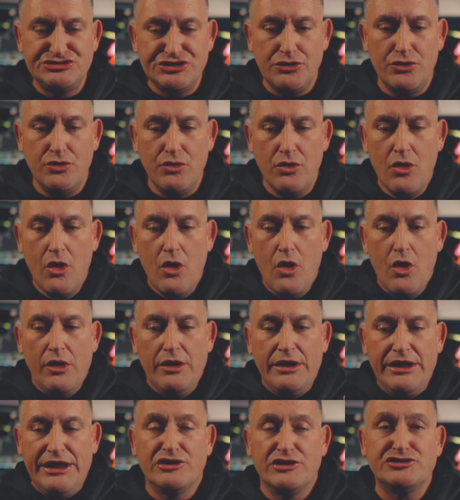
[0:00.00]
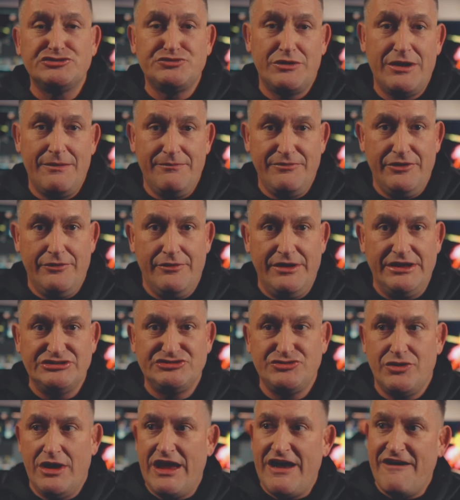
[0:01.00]
So here's what I'm
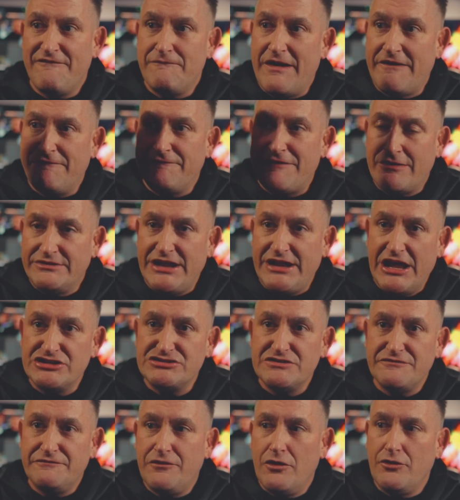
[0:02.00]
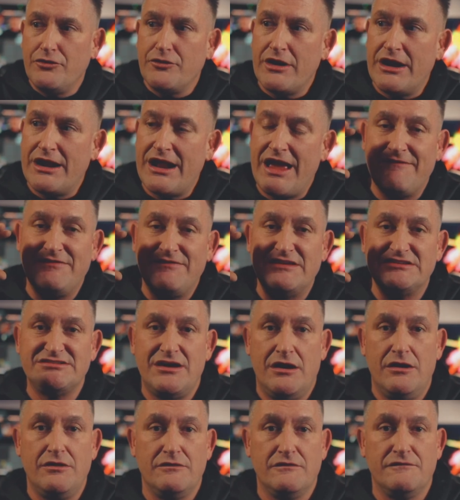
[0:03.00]
doing. So I have my foundation folder and I have
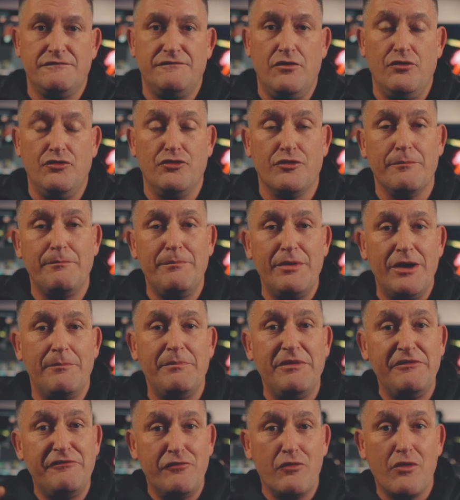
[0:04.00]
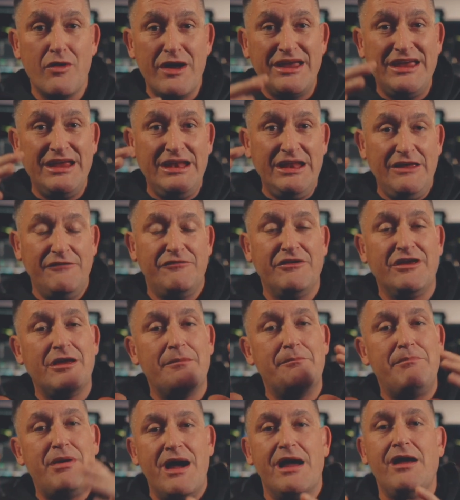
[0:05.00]
this other folder, but before I could even
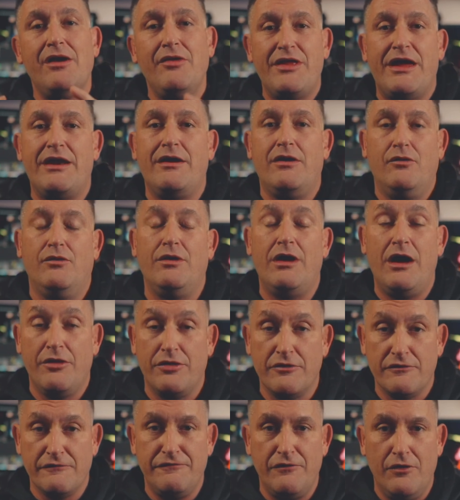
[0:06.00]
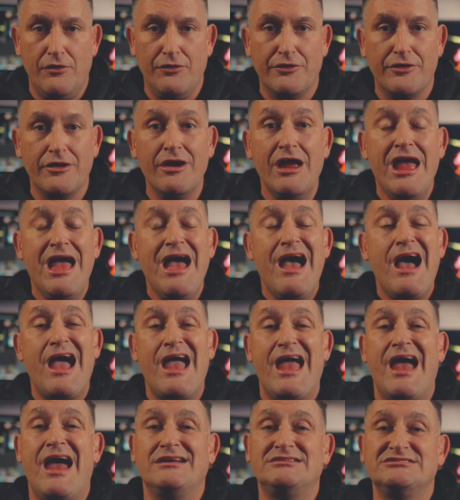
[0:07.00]
compile that other folder,
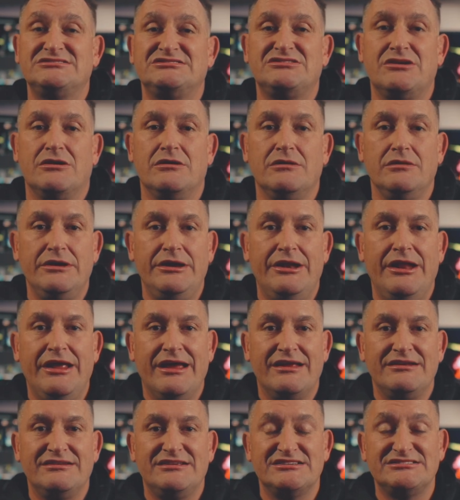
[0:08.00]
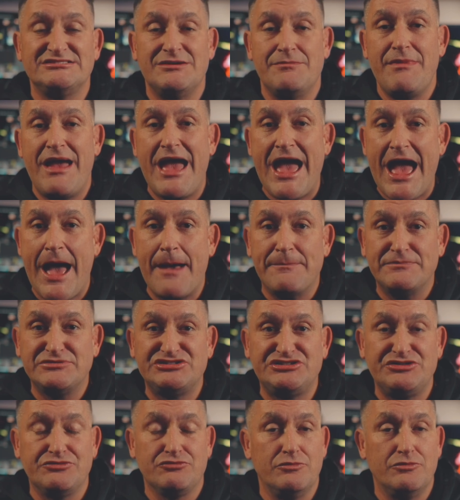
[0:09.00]
I had to start leading into some
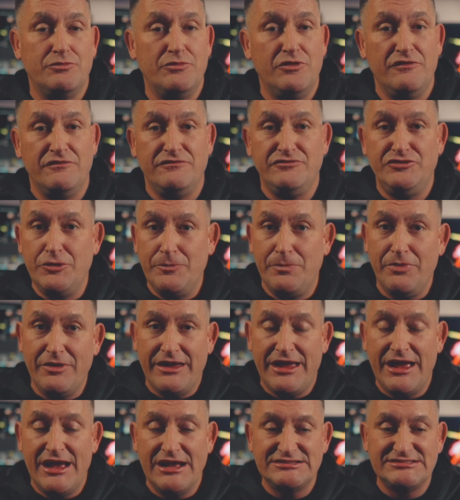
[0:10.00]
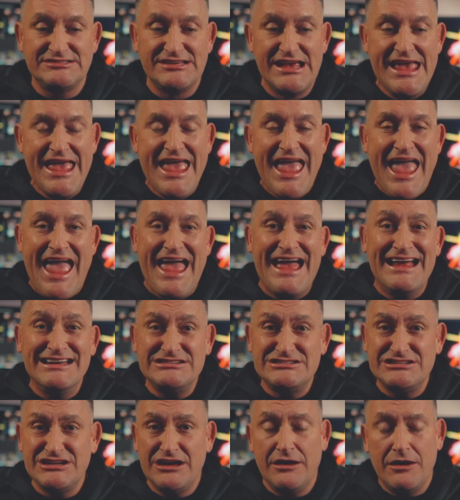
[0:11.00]
apps to remove duplicates
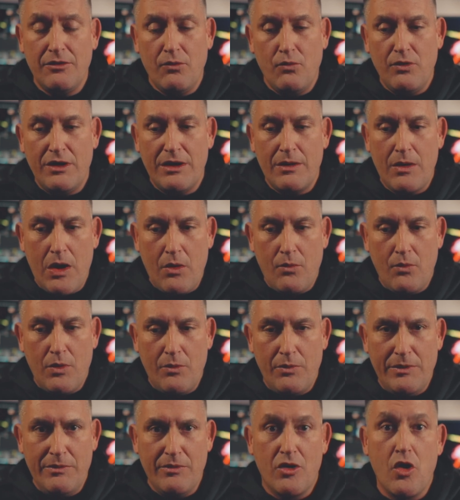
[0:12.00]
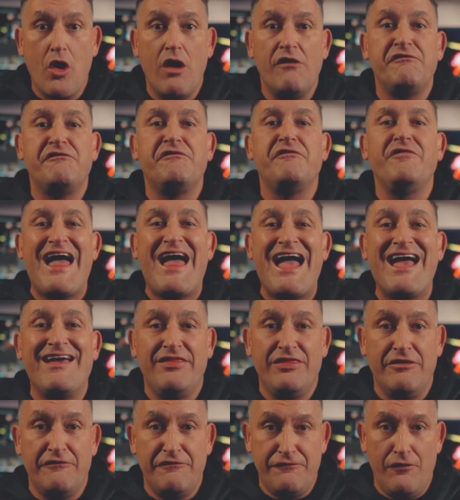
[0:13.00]
and to what, what we would call
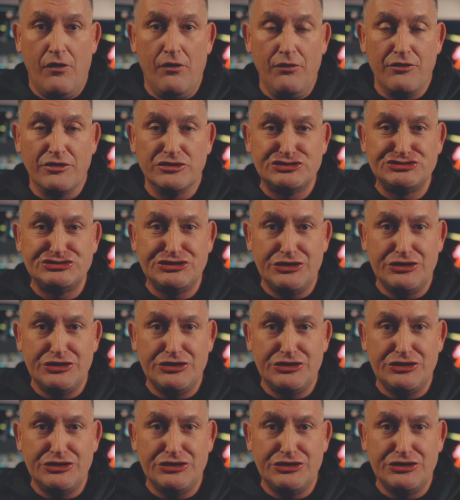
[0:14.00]
flatten the folder.